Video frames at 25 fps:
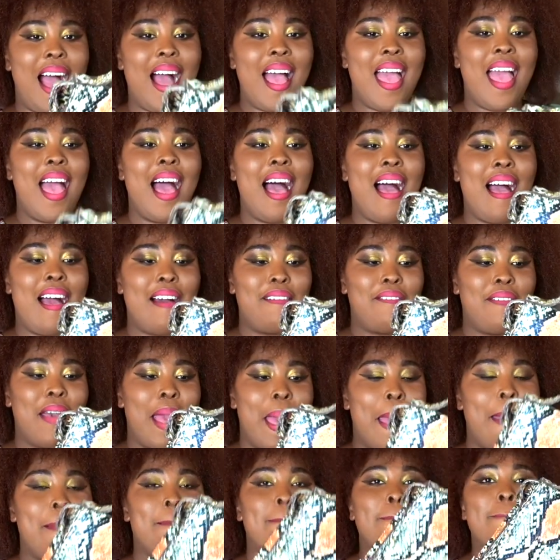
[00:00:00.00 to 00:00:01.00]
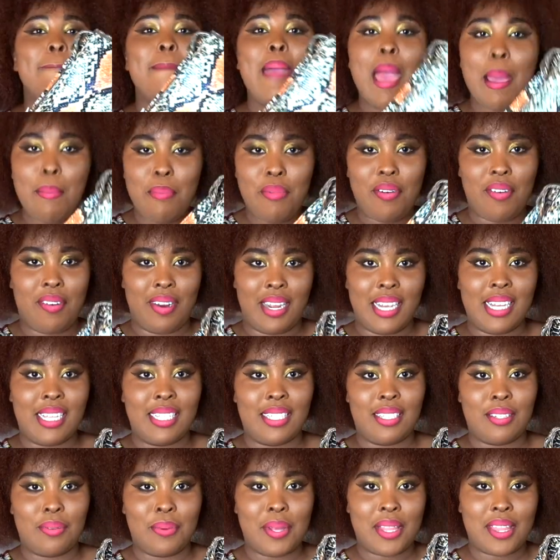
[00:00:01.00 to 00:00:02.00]
I have
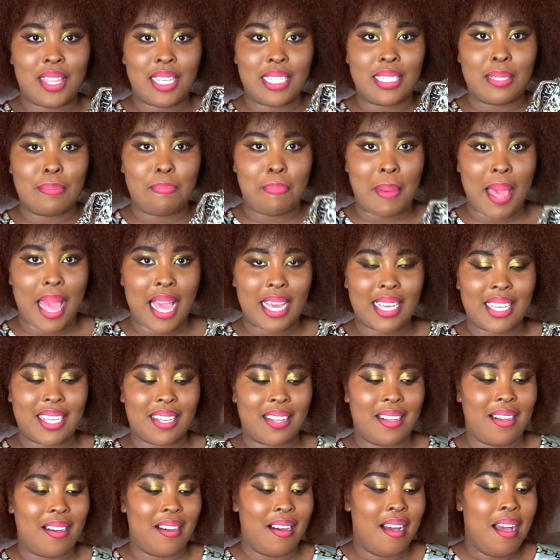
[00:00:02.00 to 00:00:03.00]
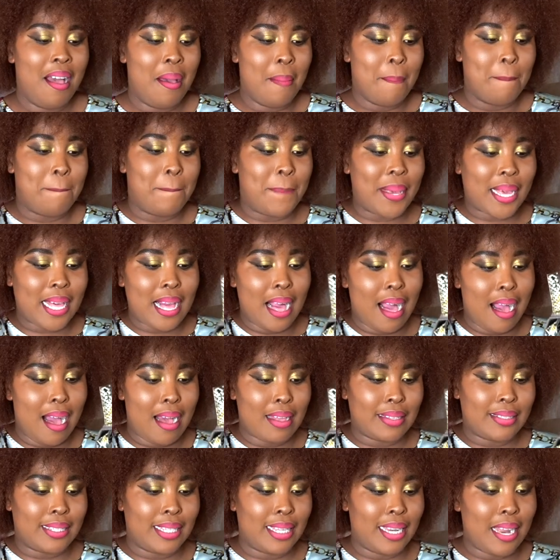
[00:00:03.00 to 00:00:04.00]
memories with this bag, y'all,
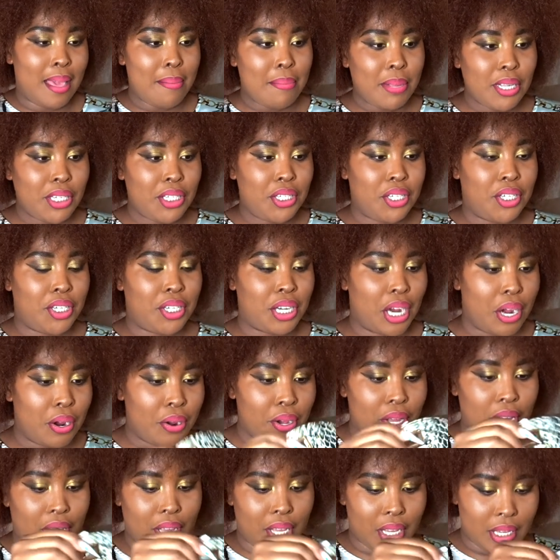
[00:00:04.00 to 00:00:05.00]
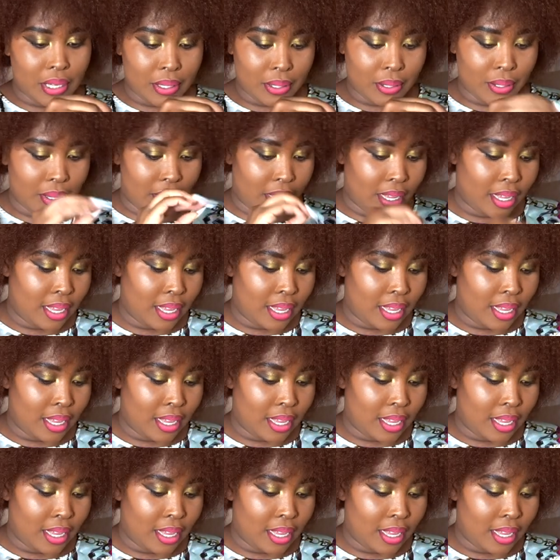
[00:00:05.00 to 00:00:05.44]
because let me show you.